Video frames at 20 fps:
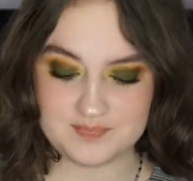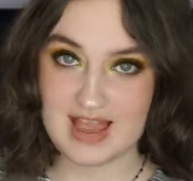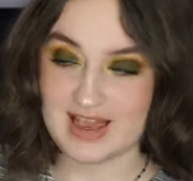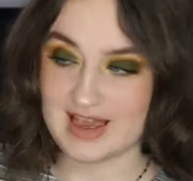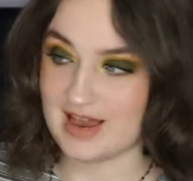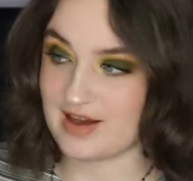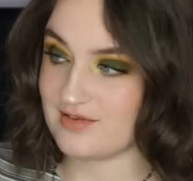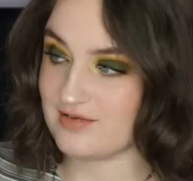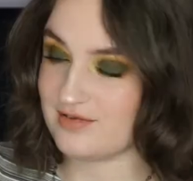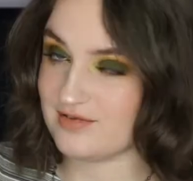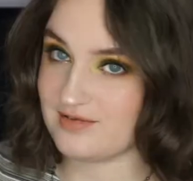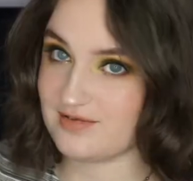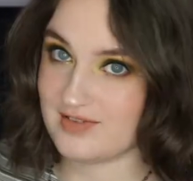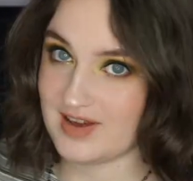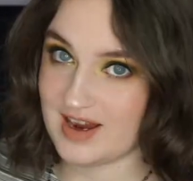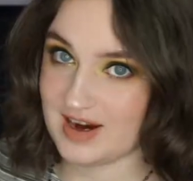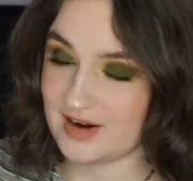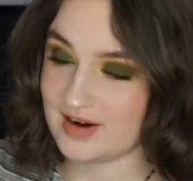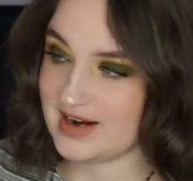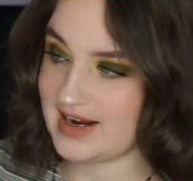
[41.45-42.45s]
A
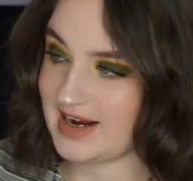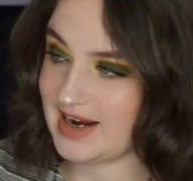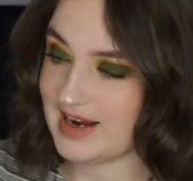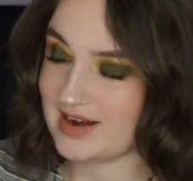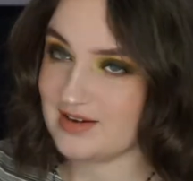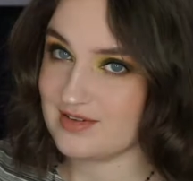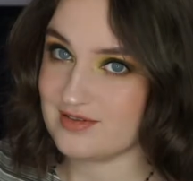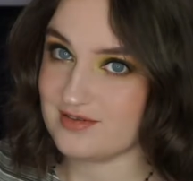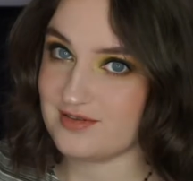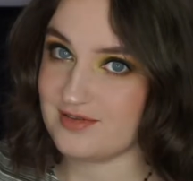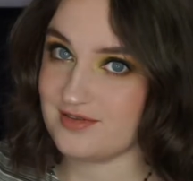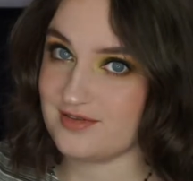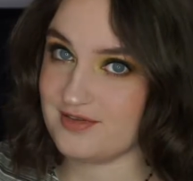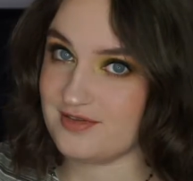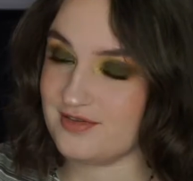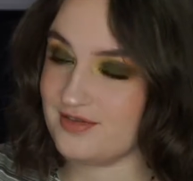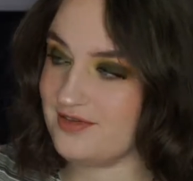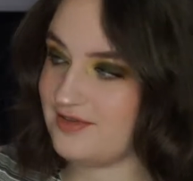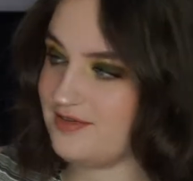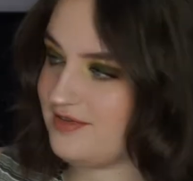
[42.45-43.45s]
very,
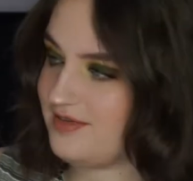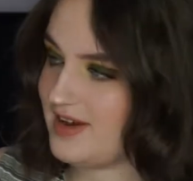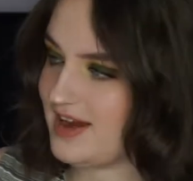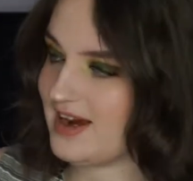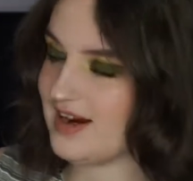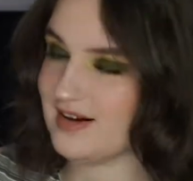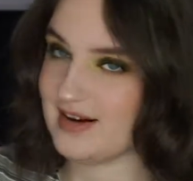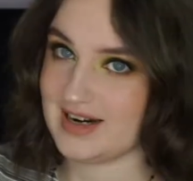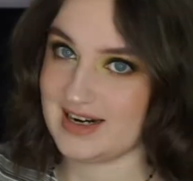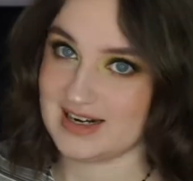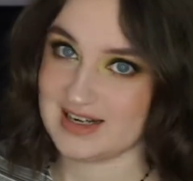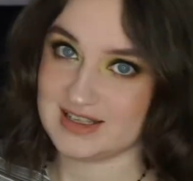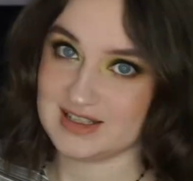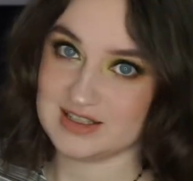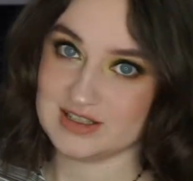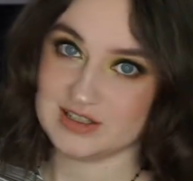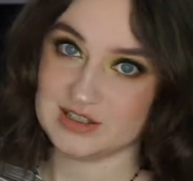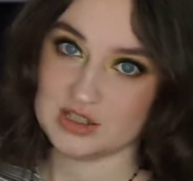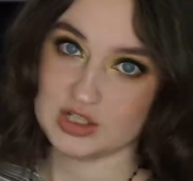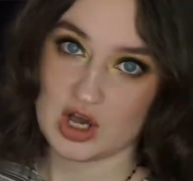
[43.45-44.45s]
very
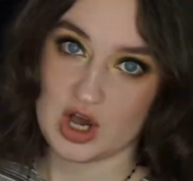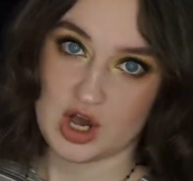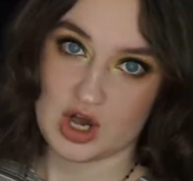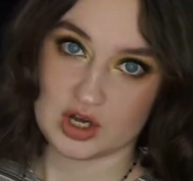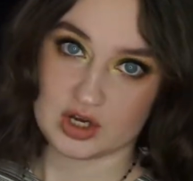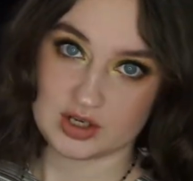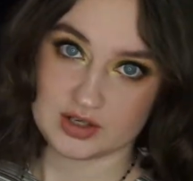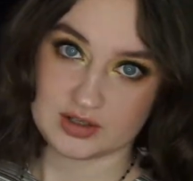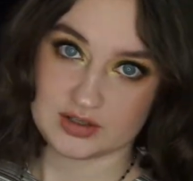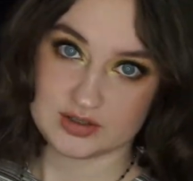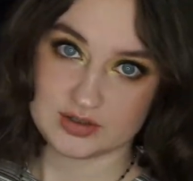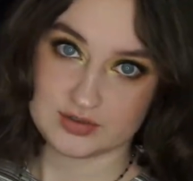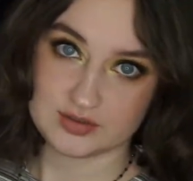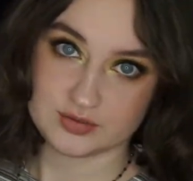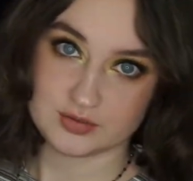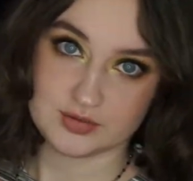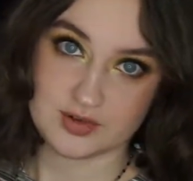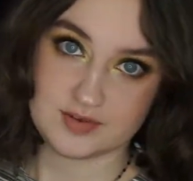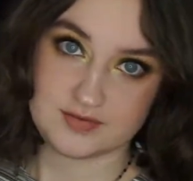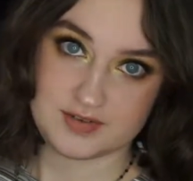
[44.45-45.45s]
long
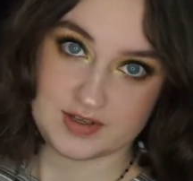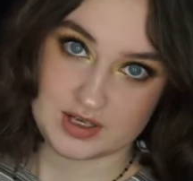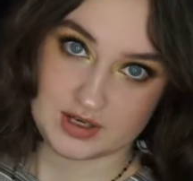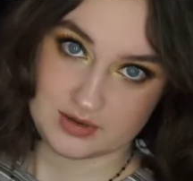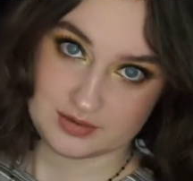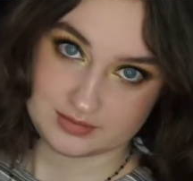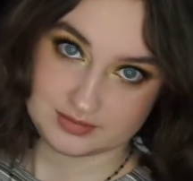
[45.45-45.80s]
review.